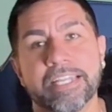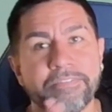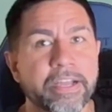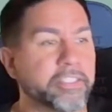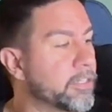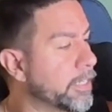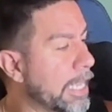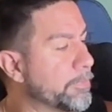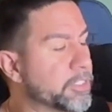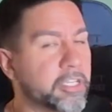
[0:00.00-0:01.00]
I found it on
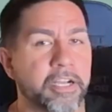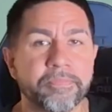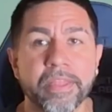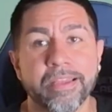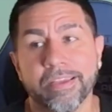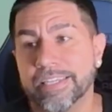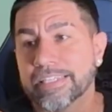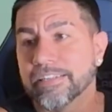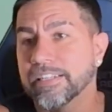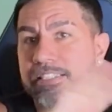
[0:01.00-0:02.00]
Amazon.
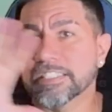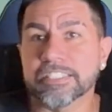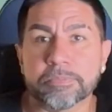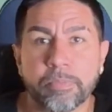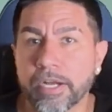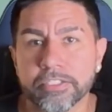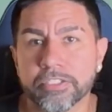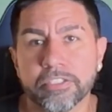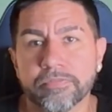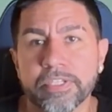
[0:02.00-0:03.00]
Again, none of this is a
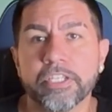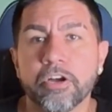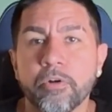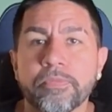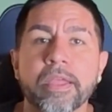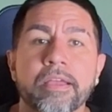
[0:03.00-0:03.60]
sponsored video.